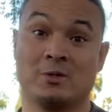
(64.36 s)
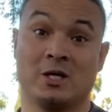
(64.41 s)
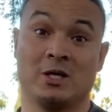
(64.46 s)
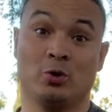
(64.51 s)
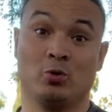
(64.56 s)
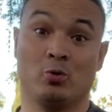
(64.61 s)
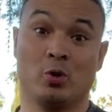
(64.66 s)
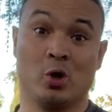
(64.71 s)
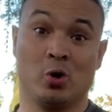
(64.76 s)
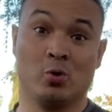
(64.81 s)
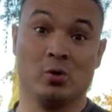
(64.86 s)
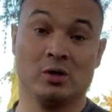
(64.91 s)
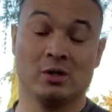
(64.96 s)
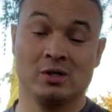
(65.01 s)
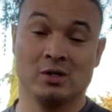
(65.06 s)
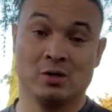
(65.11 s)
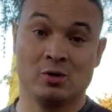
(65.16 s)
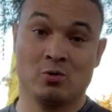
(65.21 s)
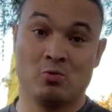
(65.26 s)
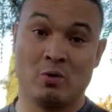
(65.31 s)
and grow.
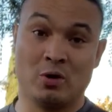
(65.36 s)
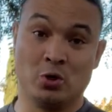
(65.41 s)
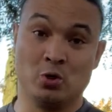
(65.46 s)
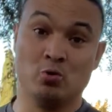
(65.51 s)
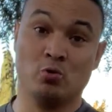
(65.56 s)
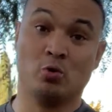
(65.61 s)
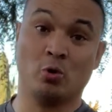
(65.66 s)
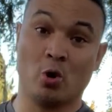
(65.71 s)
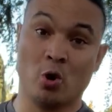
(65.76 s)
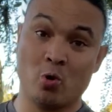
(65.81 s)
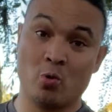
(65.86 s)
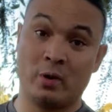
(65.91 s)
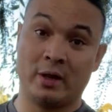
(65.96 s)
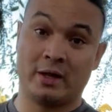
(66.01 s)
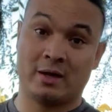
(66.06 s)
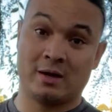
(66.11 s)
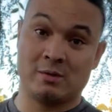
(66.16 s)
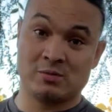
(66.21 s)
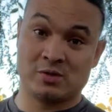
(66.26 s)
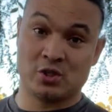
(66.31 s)
When you grow when it
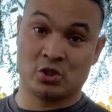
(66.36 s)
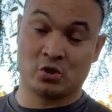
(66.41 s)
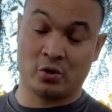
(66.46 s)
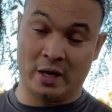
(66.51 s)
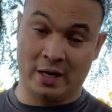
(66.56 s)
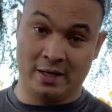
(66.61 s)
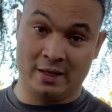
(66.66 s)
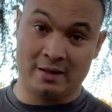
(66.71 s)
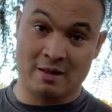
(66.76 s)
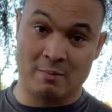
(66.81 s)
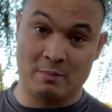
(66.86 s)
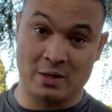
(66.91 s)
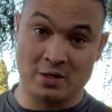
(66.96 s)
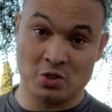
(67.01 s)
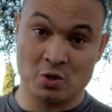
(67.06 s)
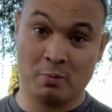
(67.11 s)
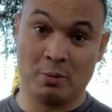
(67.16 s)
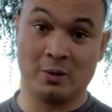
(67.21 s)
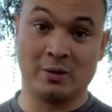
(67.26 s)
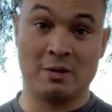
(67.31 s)
comes to training, that means you're
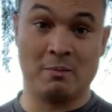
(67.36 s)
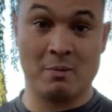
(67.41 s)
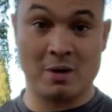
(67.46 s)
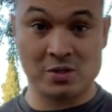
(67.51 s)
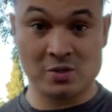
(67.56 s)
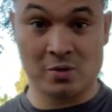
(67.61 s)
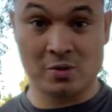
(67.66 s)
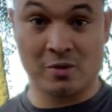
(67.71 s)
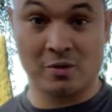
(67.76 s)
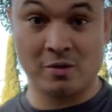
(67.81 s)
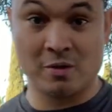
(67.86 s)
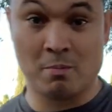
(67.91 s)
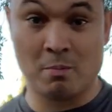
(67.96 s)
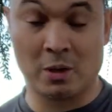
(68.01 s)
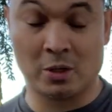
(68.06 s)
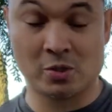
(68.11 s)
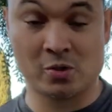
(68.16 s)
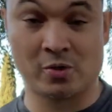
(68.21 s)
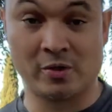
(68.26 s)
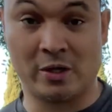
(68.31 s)
building muscle. The
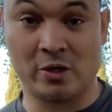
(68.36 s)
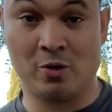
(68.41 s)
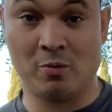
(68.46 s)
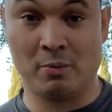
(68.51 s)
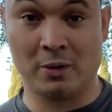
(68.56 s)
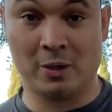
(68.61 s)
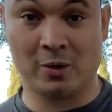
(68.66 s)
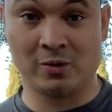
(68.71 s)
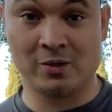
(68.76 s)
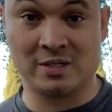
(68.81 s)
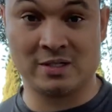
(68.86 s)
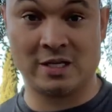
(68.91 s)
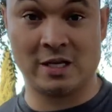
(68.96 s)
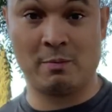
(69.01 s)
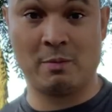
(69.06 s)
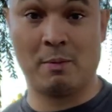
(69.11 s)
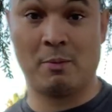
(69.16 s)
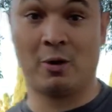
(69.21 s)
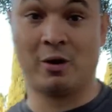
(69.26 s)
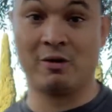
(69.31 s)
muscle that you build is going to
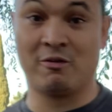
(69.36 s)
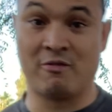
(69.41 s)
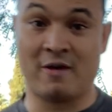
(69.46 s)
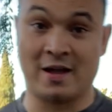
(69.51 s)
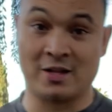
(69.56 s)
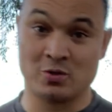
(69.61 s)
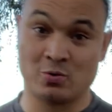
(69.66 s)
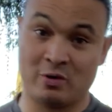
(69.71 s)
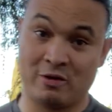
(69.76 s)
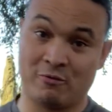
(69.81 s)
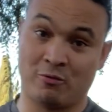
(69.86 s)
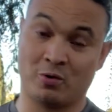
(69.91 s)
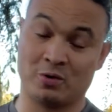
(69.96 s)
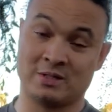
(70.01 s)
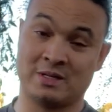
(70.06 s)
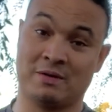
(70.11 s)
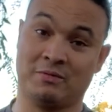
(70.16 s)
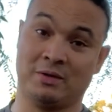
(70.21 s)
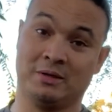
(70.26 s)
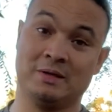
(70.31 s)
be burning fat
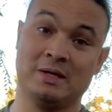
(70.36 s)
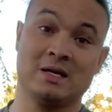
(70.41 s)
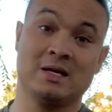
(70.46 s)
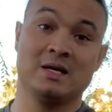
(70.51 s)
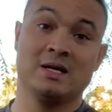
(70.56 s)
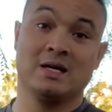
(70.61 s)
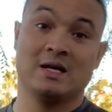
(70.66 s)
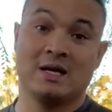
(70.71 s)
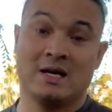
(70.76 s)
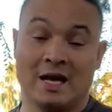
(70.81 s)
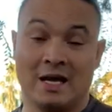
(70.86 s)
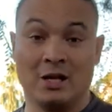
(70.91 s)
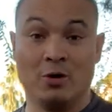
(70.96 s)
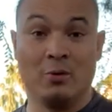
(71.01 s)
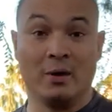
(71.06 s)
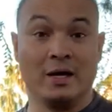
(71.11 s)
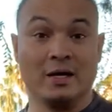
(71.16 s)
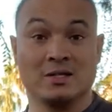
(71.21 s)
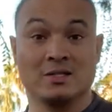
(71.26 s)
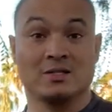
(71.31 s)
24/7.
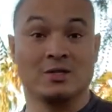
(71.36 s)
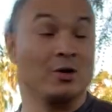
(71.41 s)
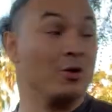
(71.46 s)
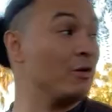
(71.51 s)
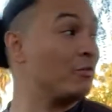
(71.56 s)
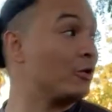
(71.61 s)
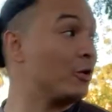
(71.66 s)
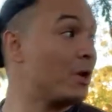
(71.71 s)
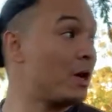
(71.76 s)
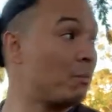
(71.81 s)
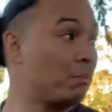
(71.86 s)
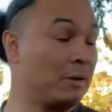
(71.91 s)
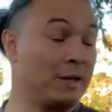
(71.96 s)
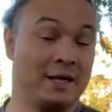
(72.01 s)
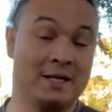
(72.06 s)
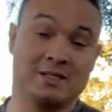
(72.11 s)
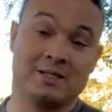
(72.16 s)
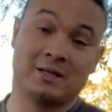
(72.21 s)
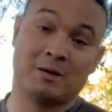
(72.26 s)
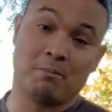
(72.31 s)
Anyways, so if you're not planning
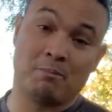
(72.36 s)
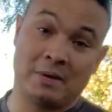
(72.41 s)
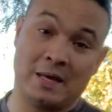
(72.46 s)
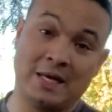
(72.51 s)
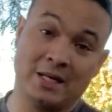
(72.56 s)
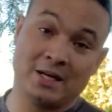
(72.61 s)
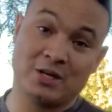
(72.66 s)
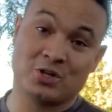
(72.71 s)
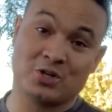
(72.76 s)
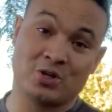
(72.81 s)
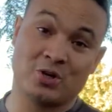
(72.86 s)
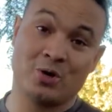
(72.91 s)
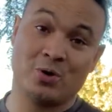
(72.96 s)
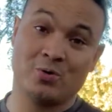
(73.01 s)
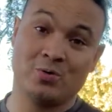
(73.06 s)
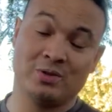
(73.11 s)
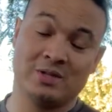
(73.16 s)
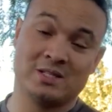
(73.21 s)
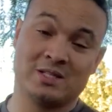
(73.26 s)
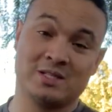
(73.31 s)
to compete and show,
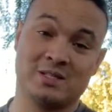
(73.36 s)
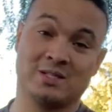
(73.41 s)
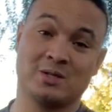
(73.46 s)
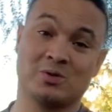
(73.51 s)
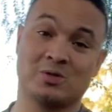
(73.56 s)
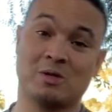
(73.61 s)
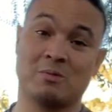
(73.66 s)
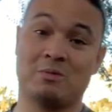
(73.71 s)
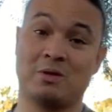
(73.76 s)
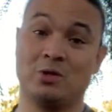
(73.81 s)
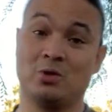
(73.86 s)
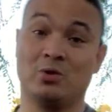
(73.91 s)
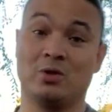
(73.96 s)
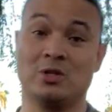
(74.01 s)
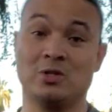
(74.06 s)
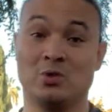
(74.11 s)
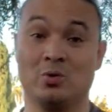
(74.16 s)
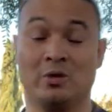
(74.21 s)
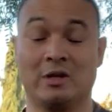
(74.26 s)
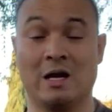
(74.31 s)
this is still something you can
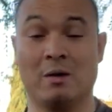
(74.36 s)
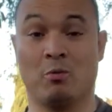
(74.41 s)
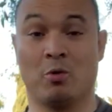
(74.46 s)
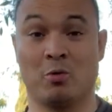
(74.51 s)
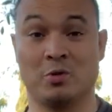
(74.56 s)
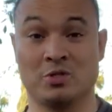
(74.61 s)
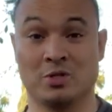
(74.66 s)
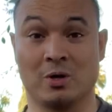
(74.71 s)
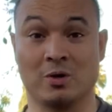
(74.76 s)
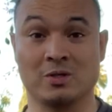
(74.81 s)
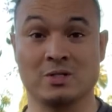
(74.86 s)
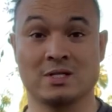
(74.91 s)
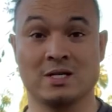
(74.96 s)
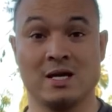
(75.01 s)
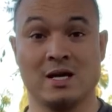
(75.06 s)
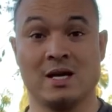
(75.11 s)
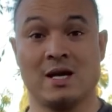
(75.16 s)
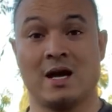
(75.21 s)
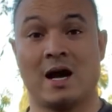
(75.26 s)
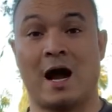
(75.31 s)
do to get more results.
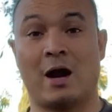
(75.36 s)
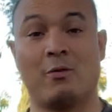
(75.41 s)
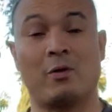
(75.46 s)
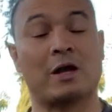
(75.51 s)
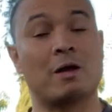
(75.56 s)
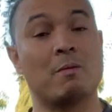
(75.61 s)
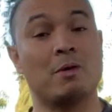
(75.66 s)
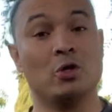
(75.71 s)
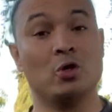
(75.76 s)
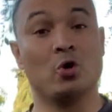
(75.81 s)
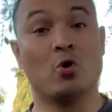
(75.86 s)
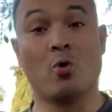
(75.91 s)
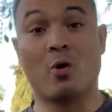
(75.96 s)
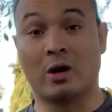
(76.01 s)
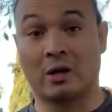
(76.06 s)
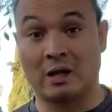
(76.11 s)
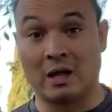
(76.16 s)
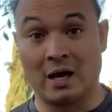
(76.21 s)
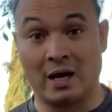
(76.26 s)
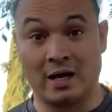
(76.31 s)
I recommend you go
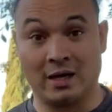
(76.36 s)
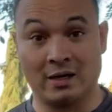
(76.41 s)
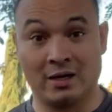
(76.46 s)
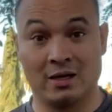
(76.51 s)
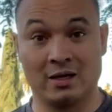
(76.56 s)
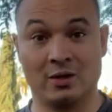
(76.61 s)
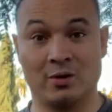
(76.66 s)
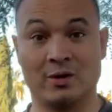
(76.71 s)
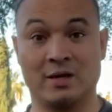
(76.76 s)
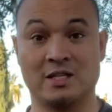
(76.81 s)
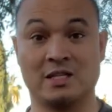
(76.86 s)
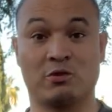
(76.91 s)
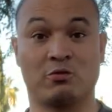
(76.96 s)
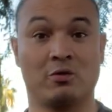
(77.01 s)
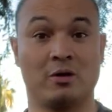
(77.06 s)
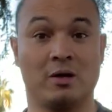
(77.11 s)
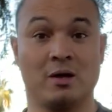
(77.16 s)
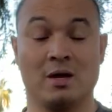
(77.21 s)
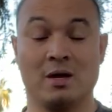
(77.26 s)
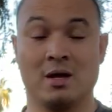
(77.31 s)
online, look at different